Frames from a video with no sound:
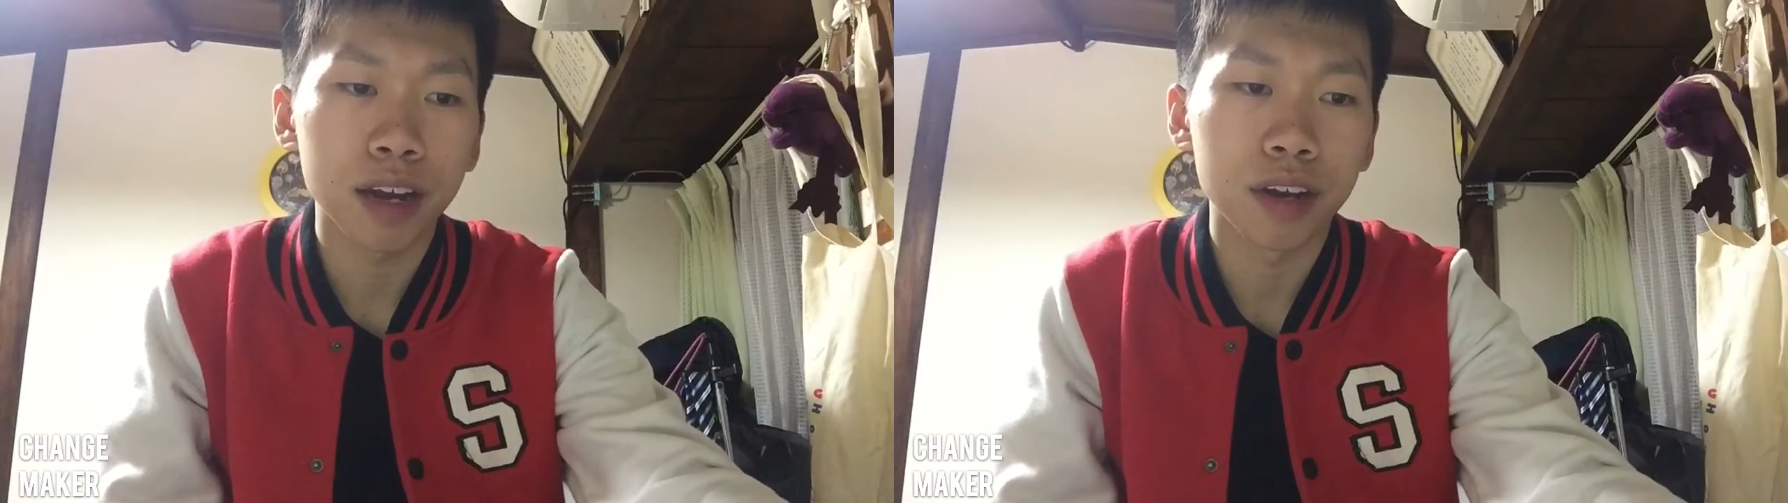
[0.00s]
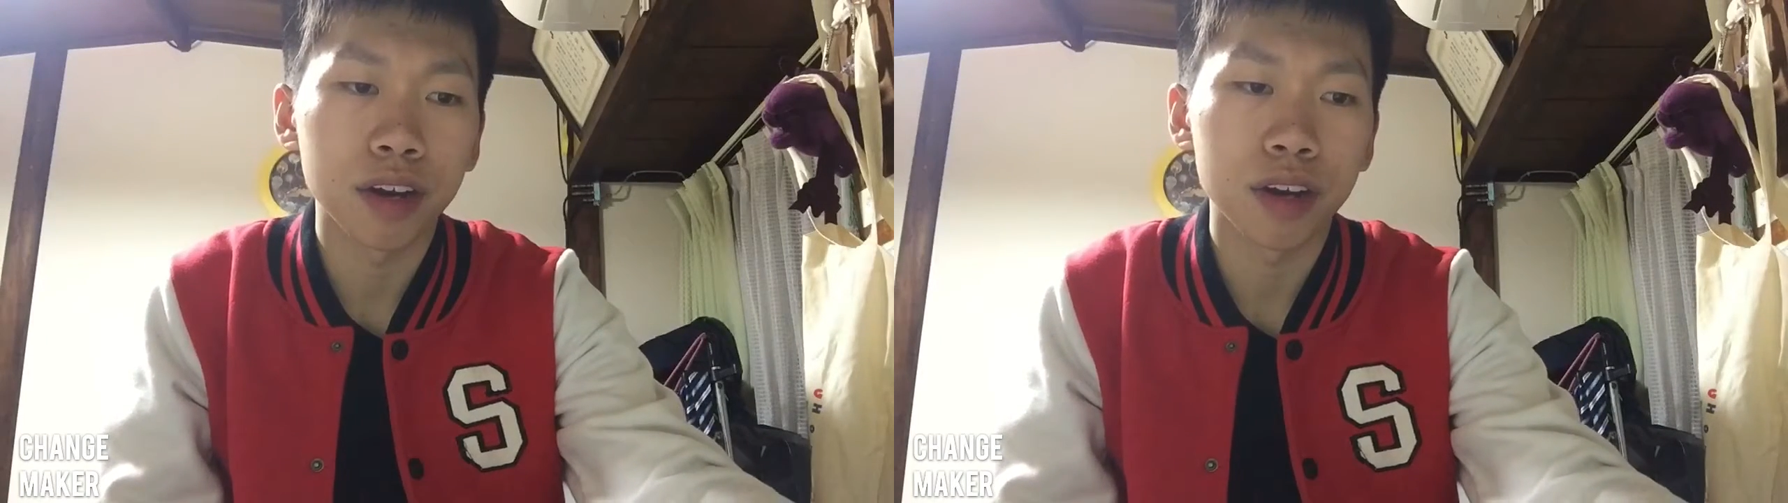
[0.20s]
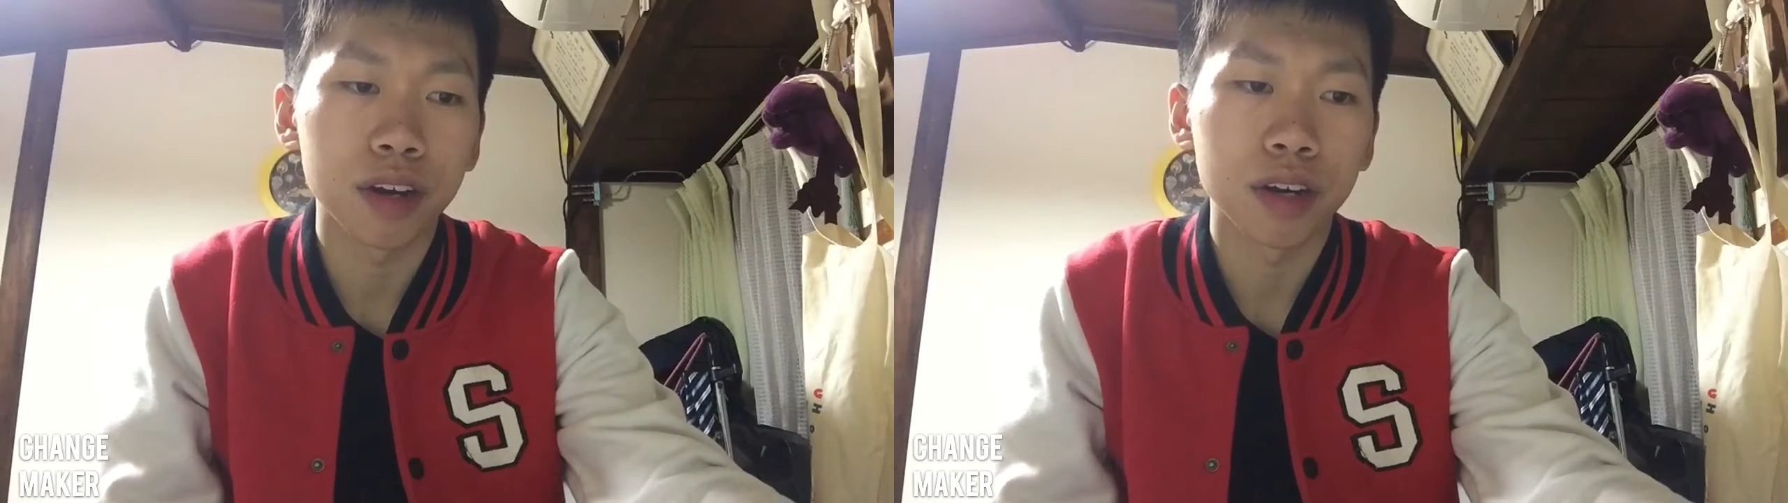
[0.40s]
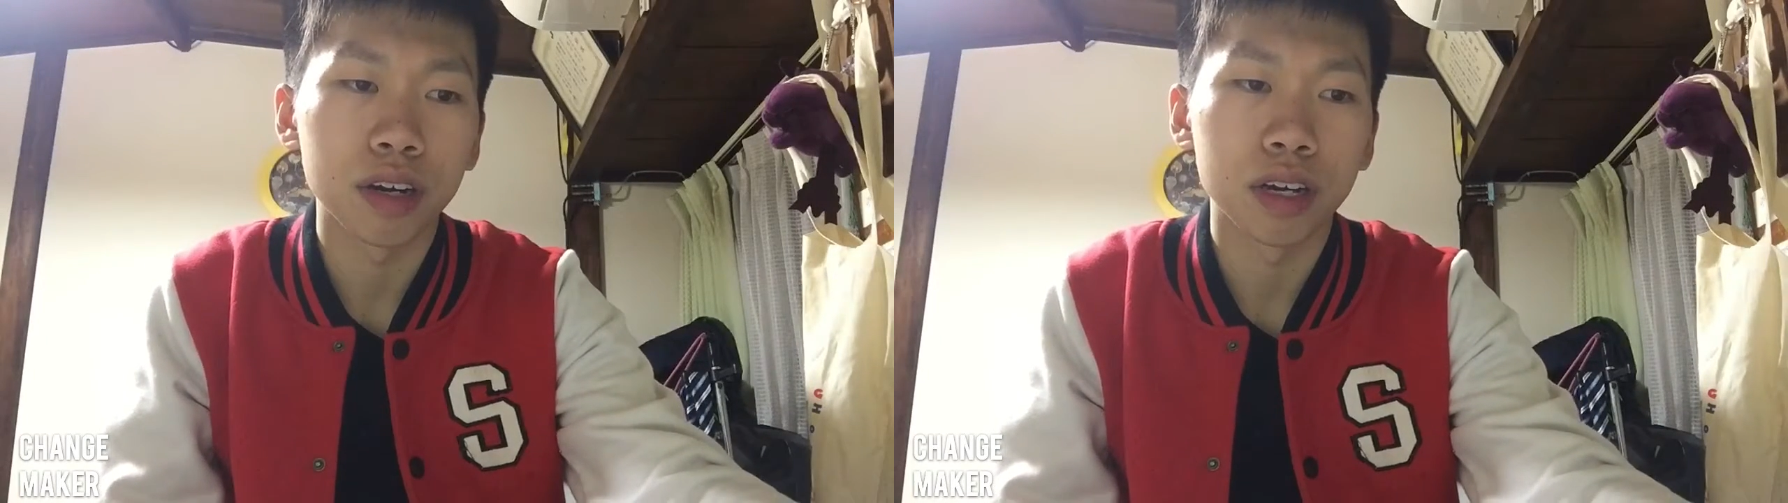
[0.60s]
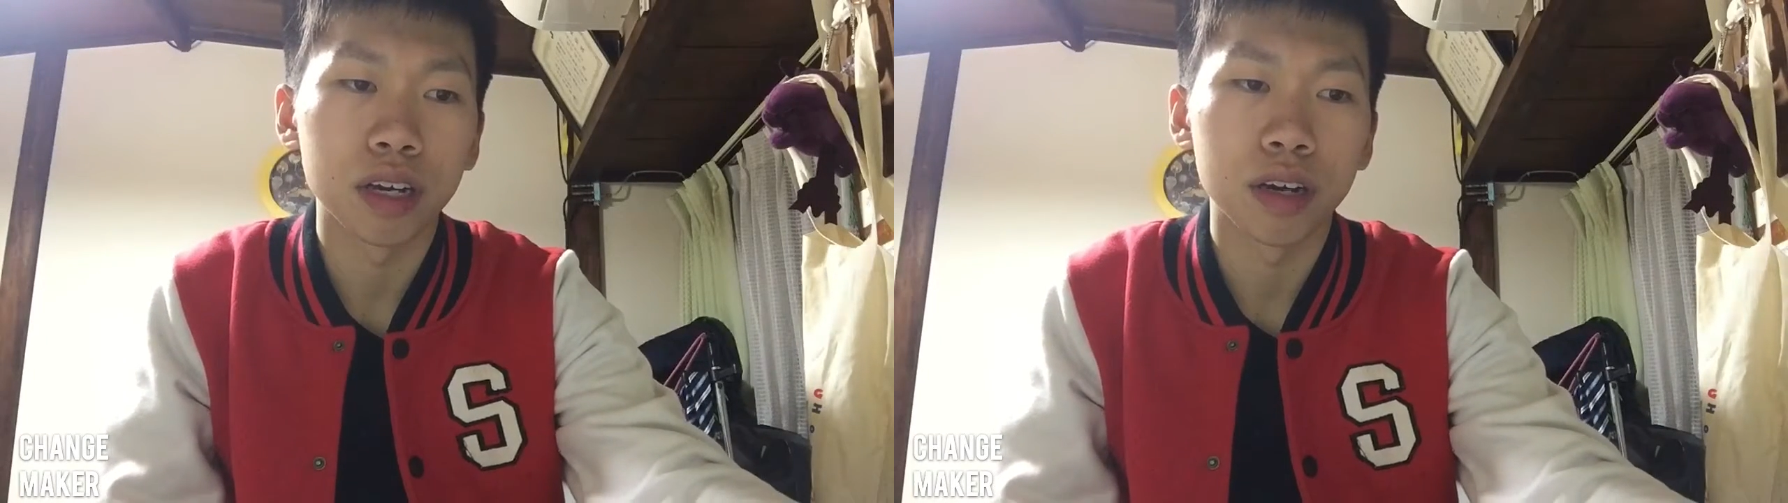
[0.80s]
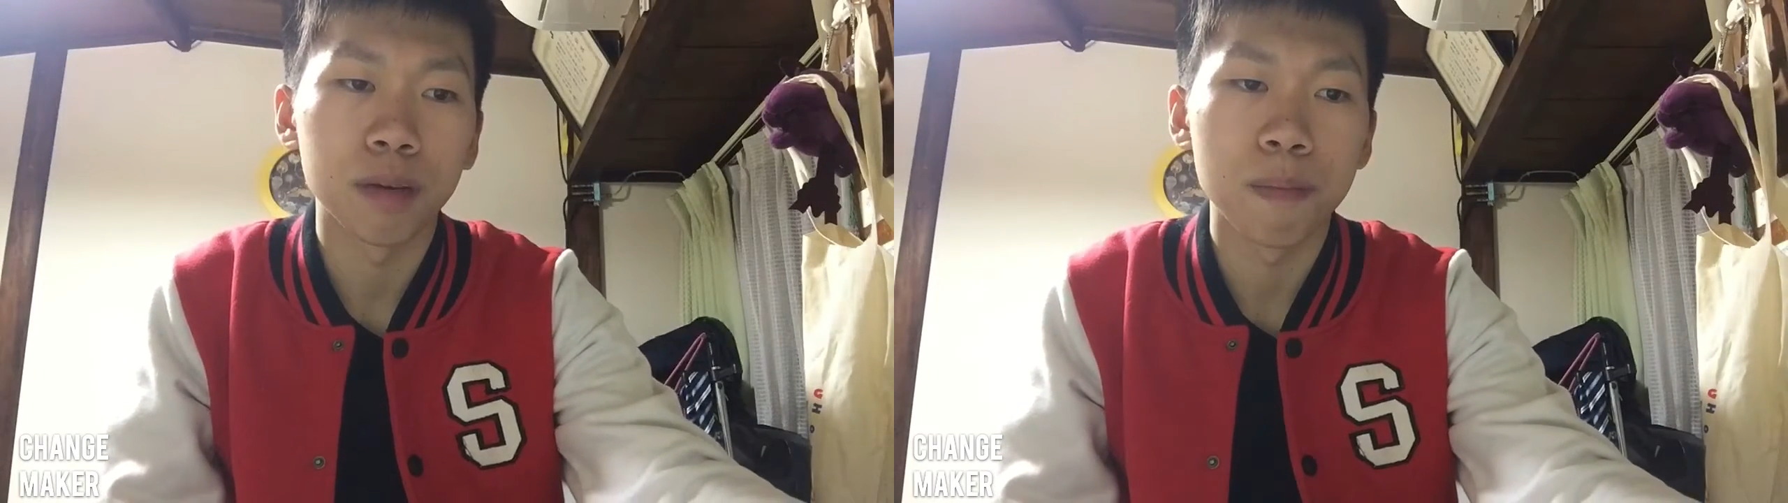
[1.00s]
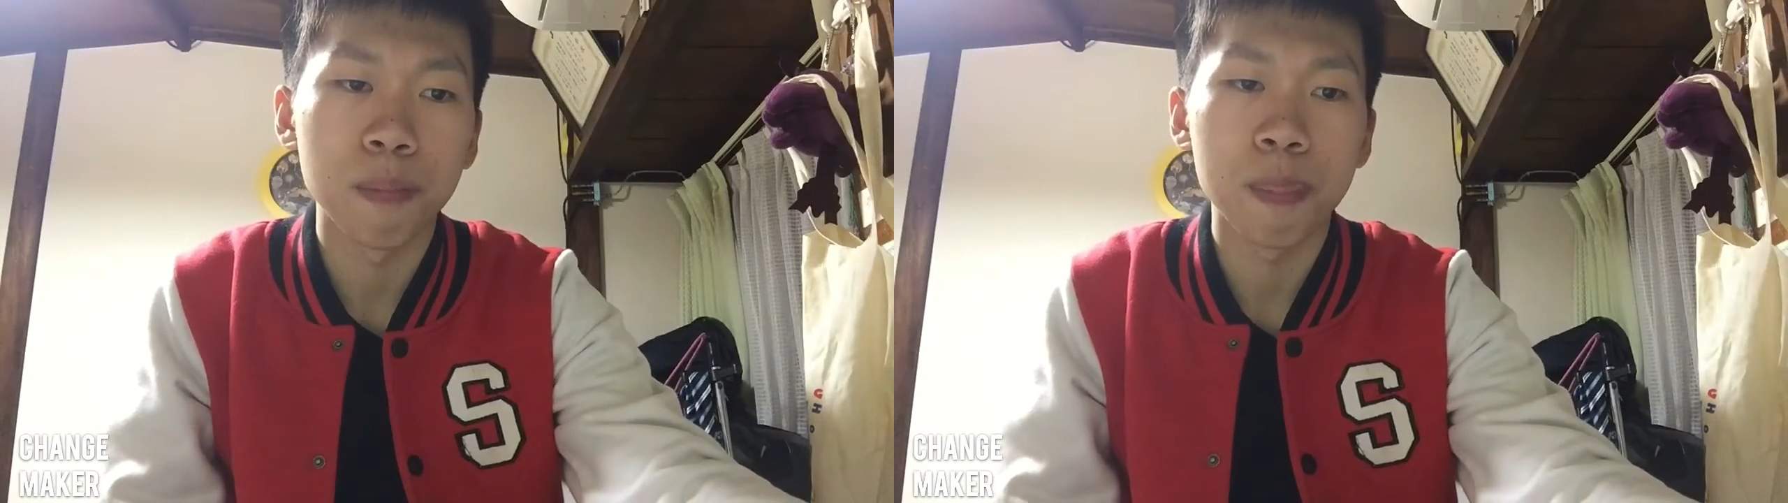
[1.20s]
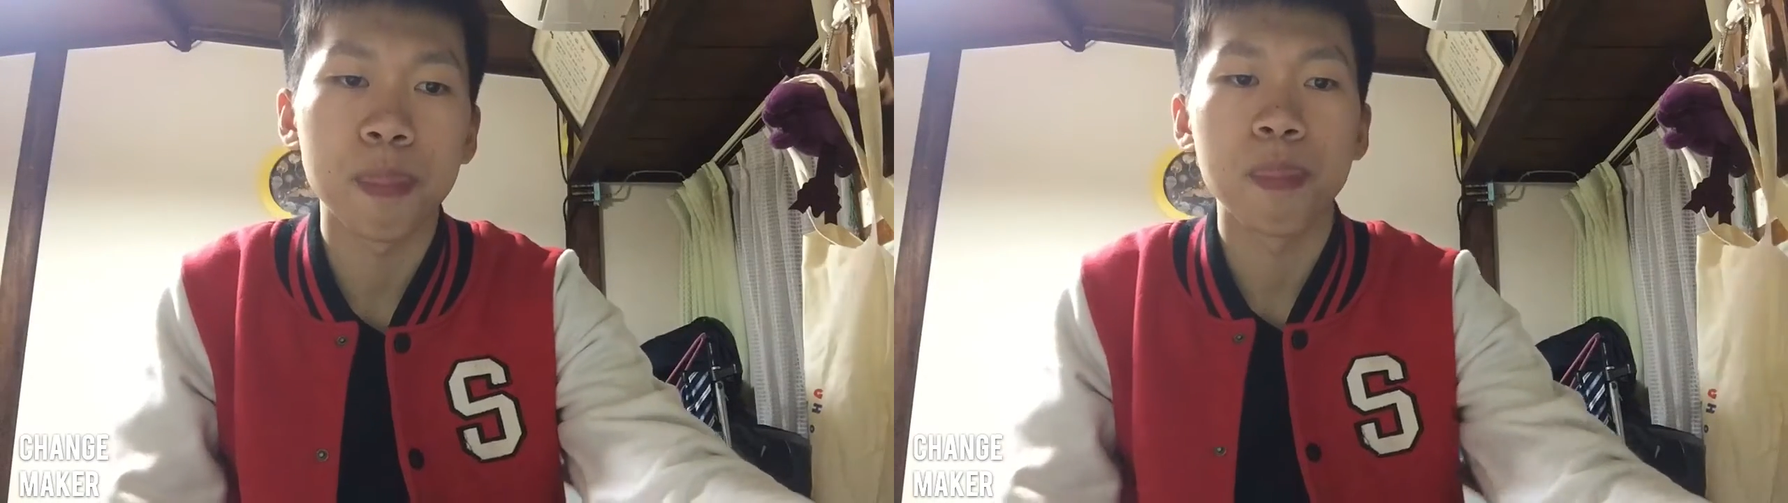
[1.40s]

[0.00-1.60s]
the um,